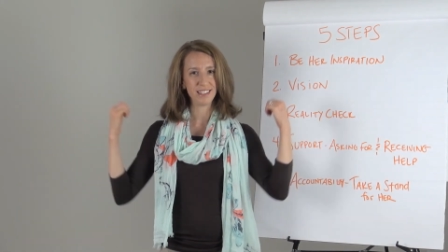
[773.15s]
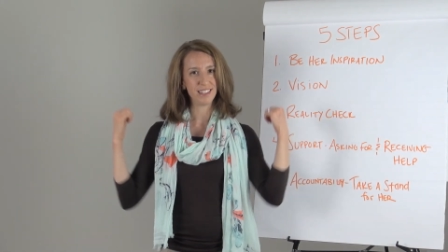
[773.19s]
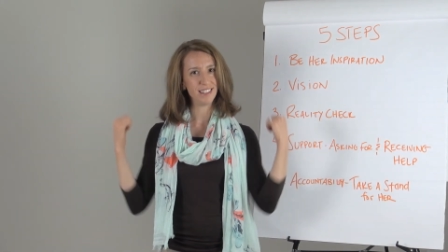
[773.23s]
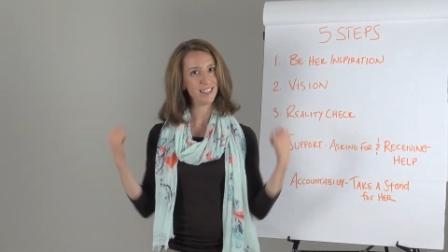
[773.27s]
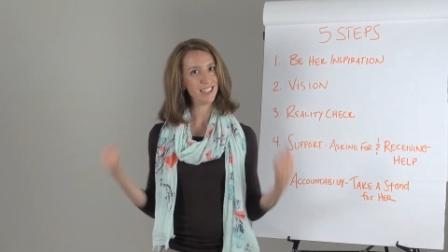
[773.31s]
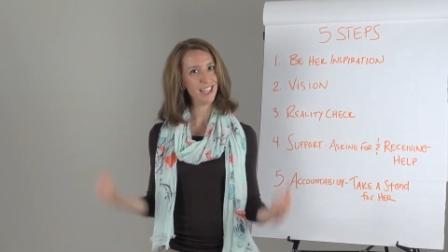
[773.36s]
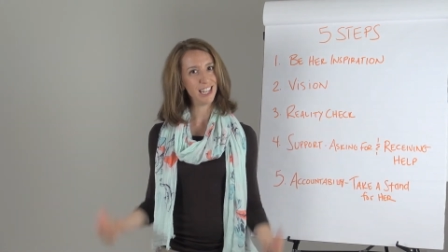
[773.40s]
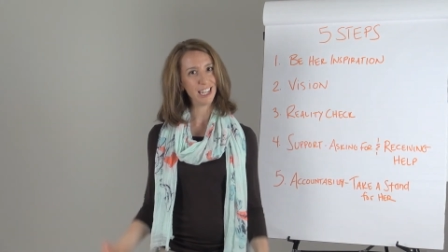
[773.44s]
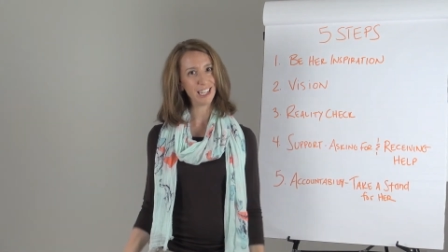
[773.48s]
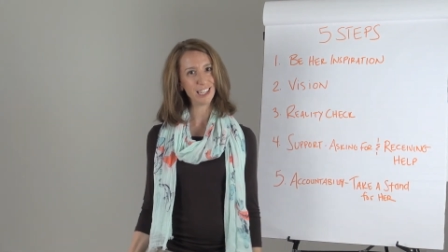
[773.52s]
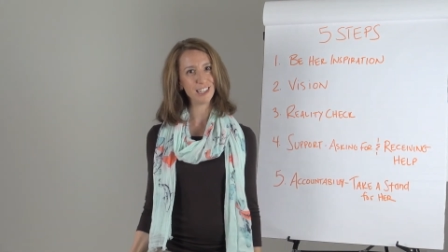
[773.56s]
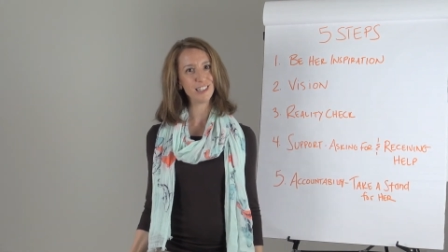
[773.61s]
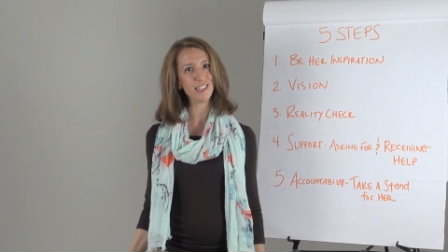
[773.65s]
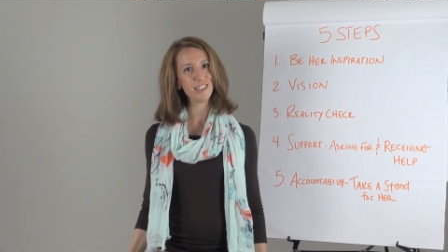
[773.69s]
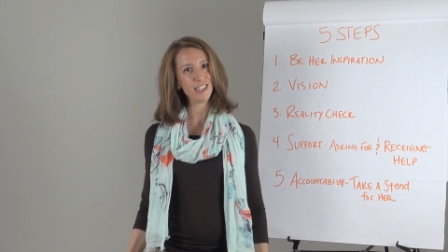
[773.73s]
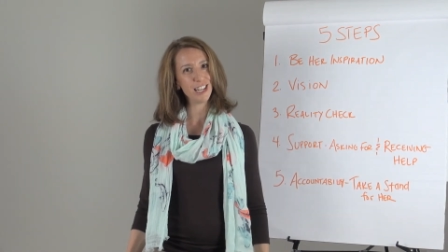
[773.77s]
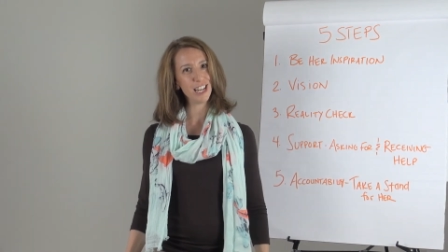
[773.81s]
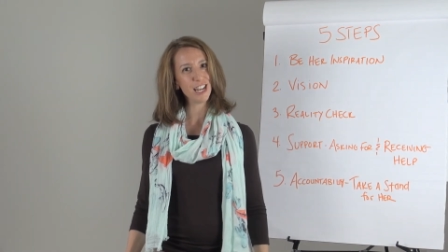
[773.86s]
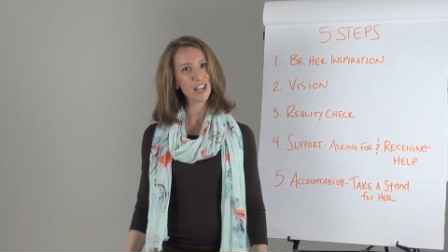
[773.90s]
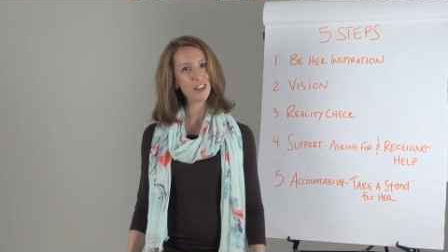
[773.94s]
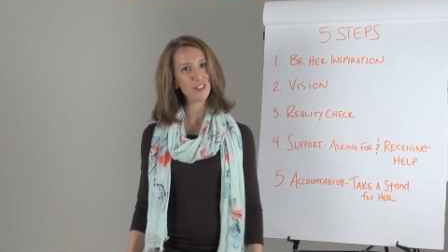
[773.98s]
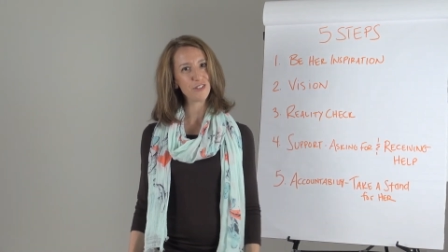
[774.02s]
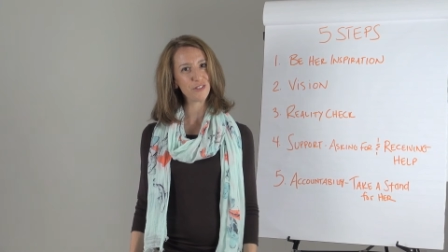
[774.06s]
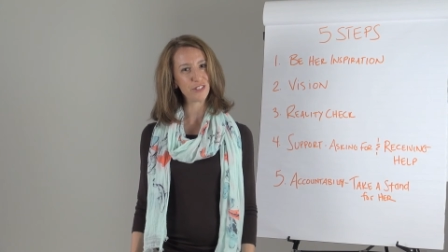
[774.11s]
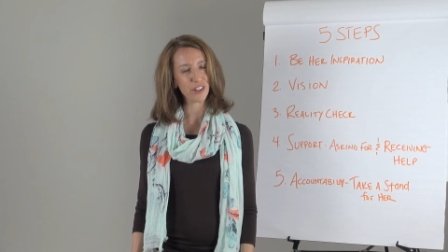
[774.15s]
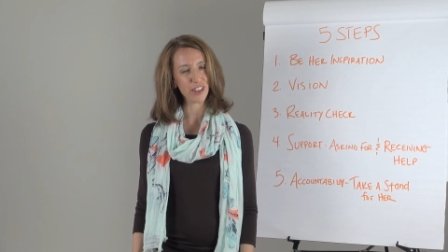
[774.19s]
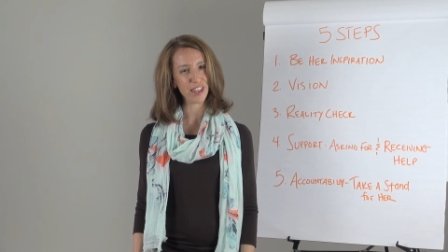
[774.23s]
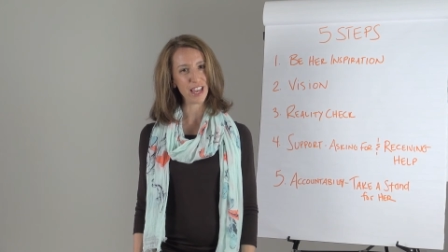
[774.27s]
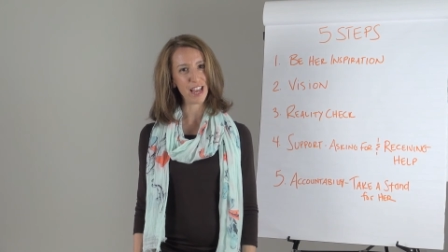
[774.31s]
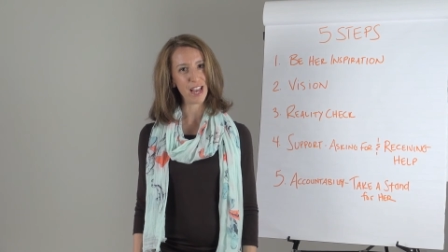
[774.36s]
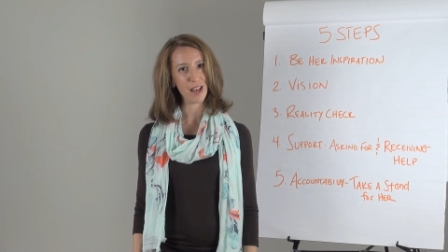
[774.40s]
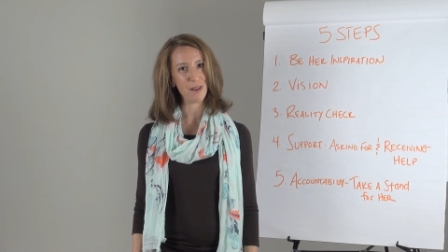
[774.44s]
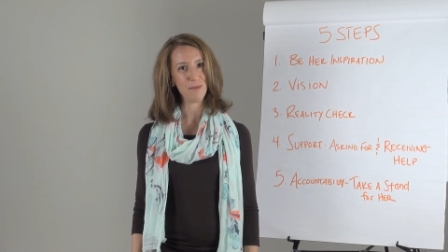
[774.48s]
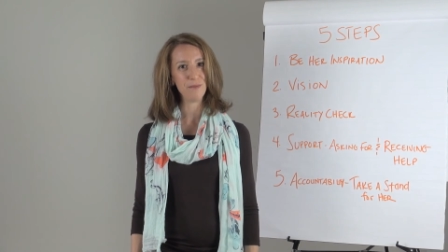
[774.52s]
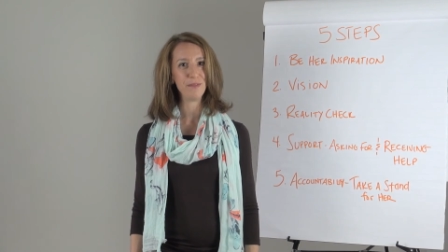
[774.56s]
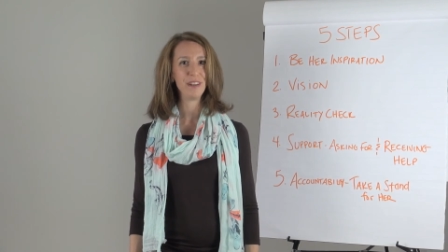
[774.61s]
to take a stand for
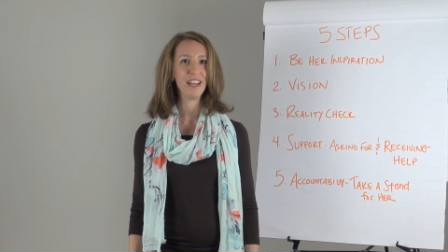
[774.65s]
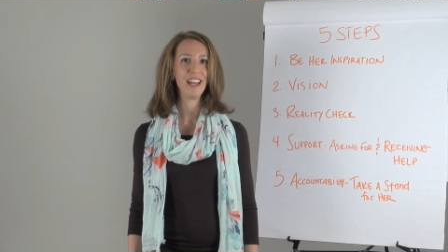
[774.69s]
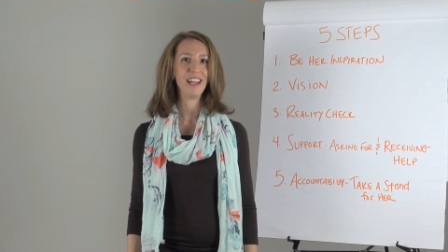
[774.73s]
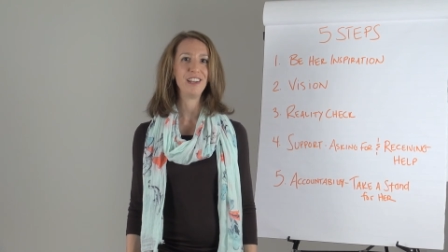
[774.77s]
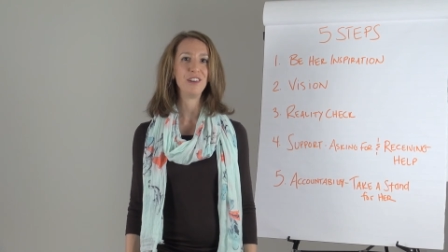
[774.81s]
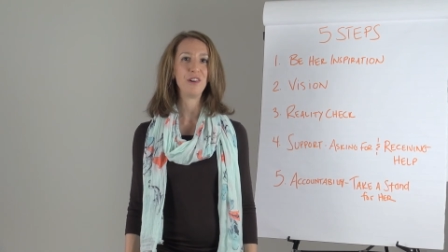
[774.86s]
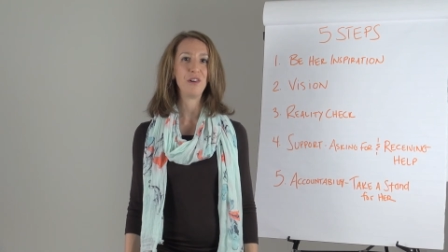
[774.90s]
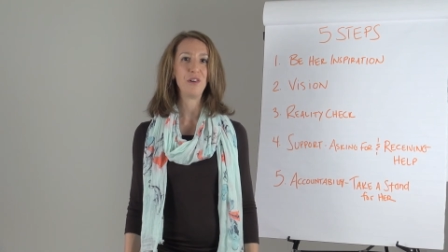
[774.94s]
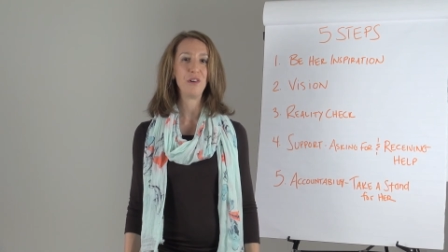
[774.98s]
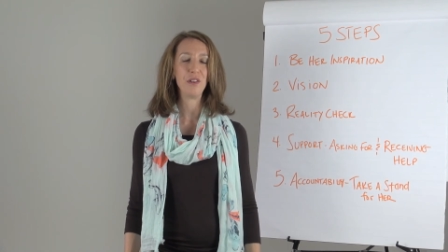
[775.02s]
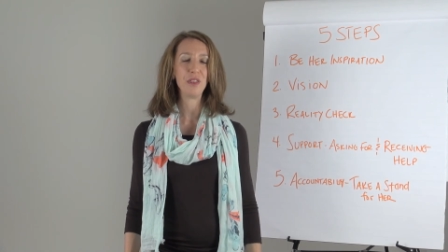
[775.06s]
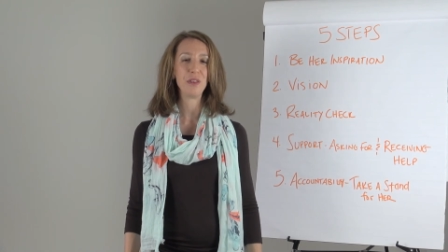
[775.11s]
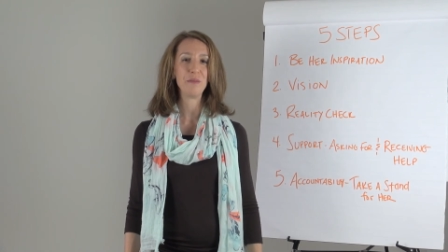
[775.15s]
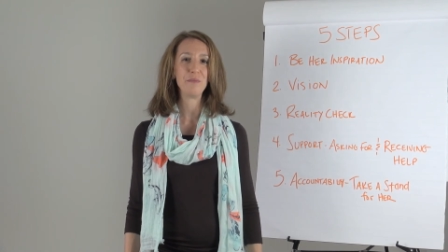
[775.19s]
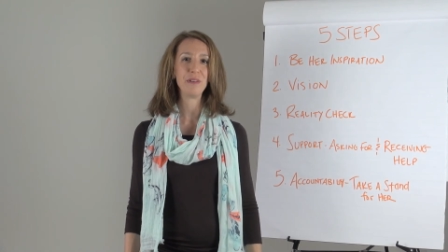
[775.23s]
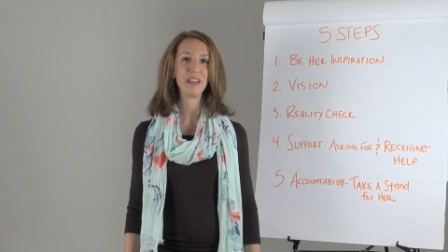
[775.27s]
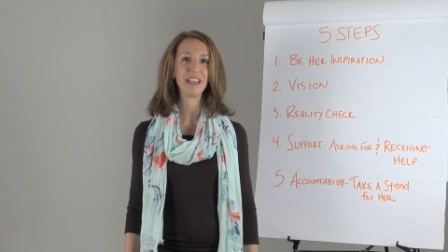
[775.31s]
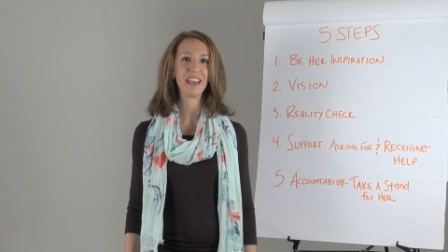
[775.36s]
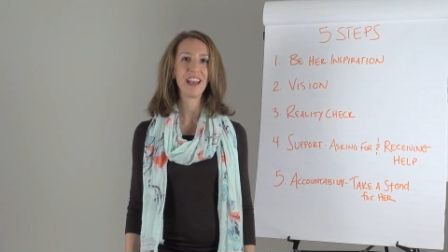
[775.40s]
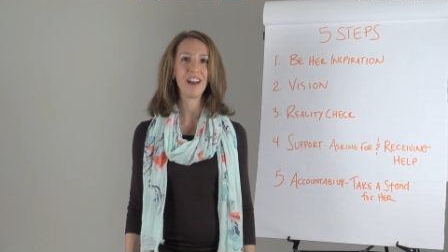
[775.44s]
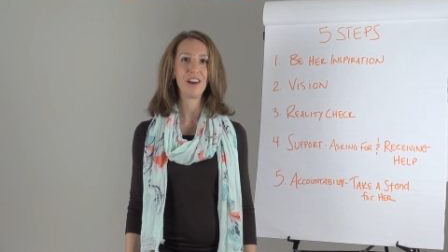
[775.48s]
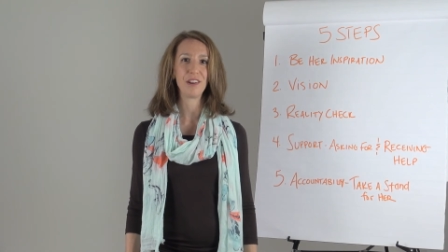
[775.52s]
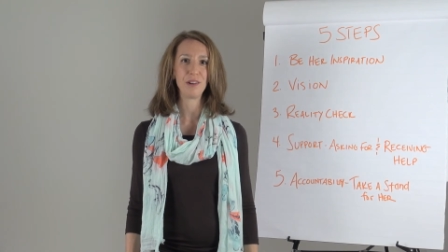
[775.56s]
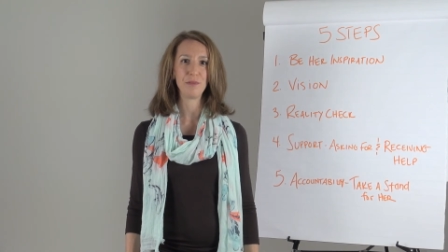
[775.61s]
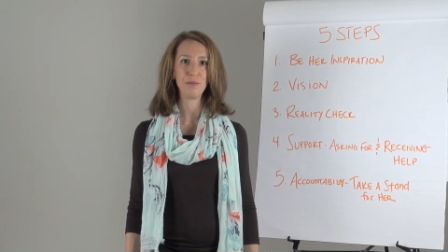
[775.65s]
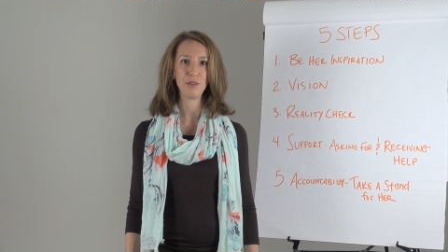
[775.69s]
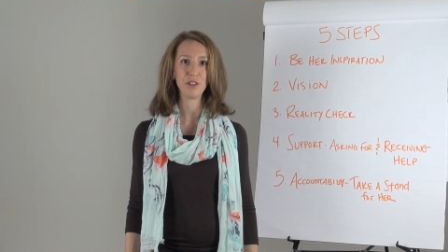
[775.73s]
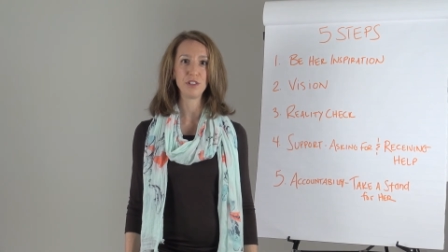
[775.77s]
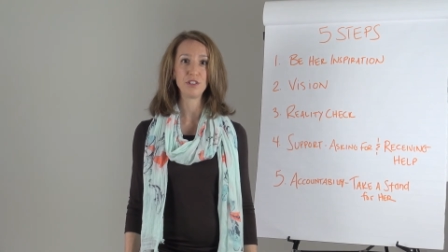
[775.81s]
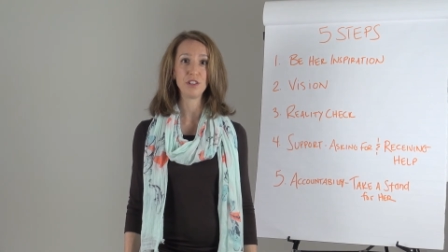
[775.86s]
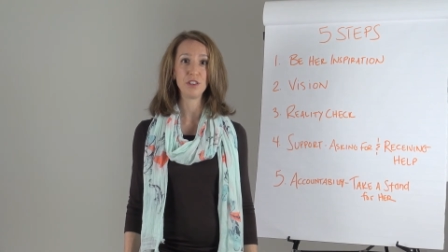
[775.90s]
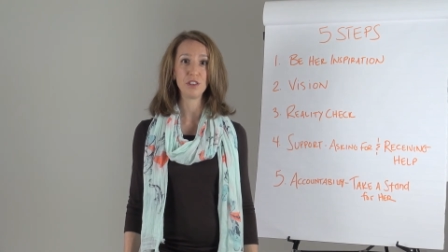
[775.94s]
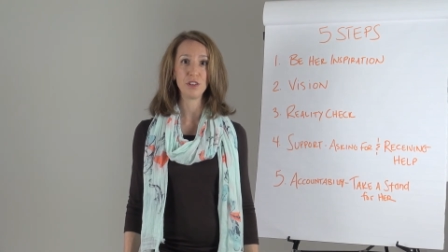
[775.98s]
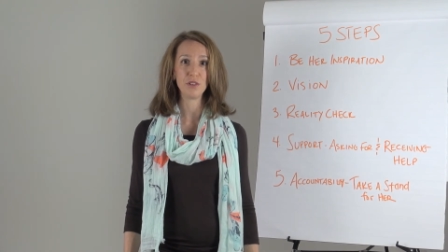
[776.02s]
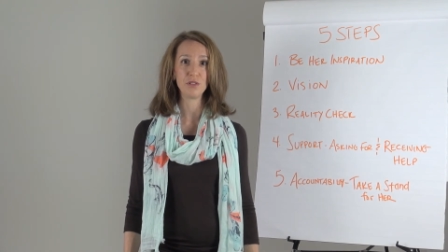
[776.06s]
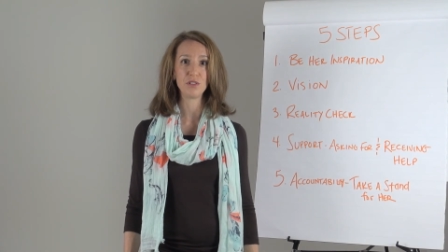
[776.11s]
them and hold them accountable
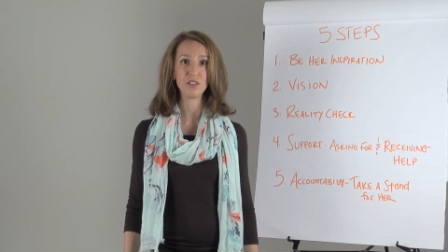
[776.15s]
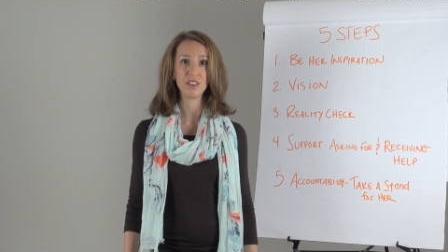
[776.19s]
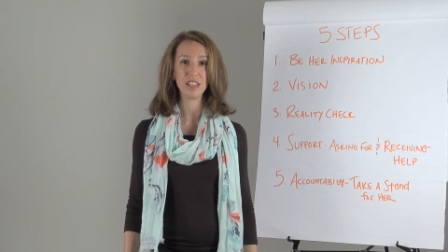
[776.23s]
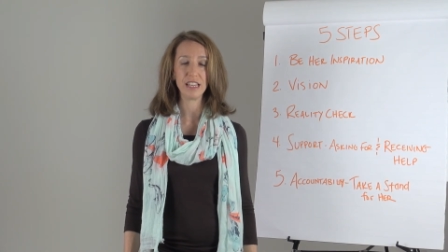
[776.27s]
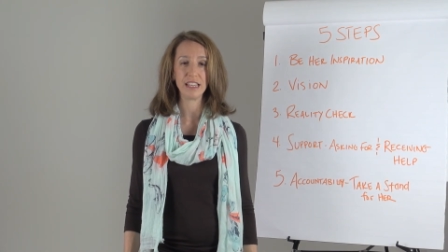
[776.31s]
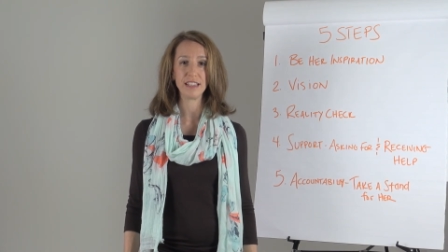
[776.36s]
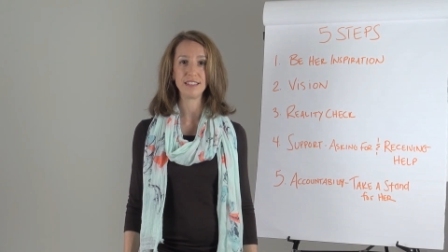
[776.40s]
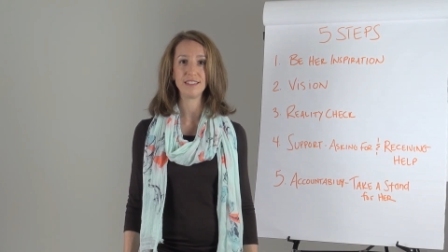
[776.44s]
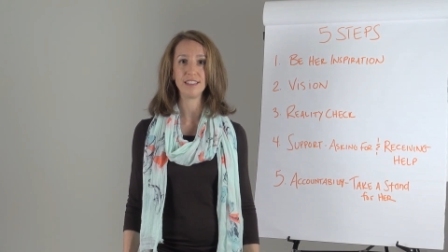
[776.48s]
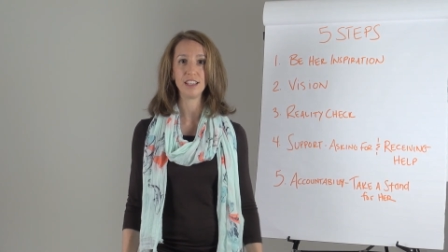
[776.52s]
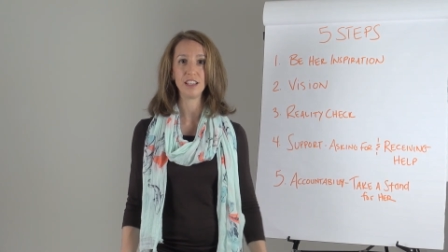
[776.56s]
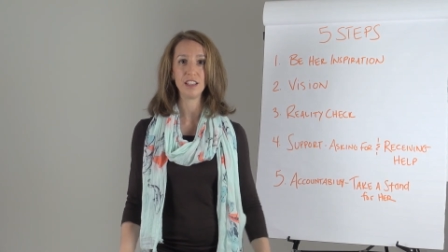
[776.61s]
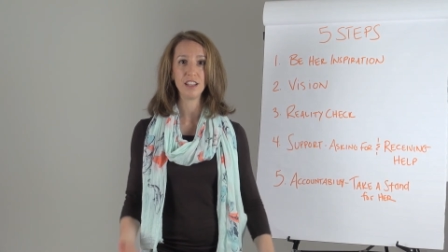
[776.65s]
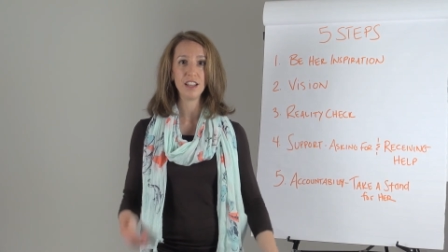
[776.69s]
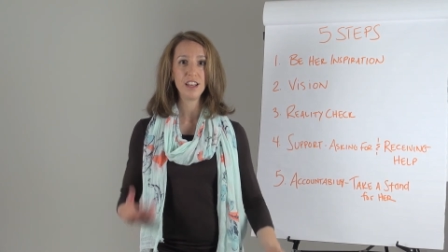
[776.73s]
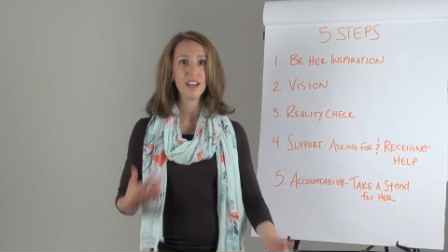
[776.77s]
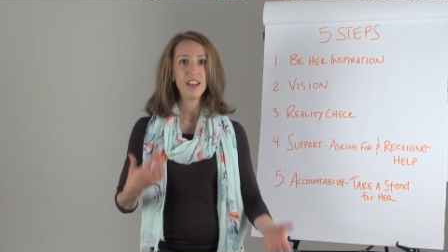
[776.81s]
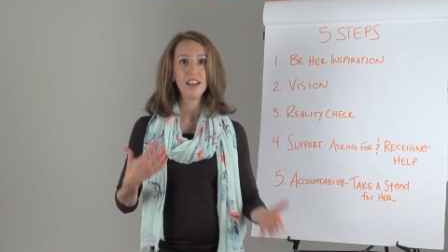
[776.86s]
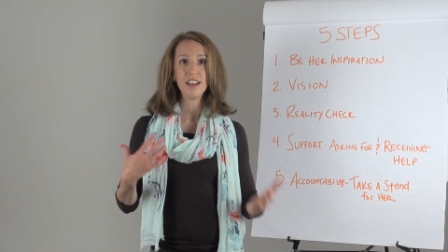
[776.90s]
to those things that,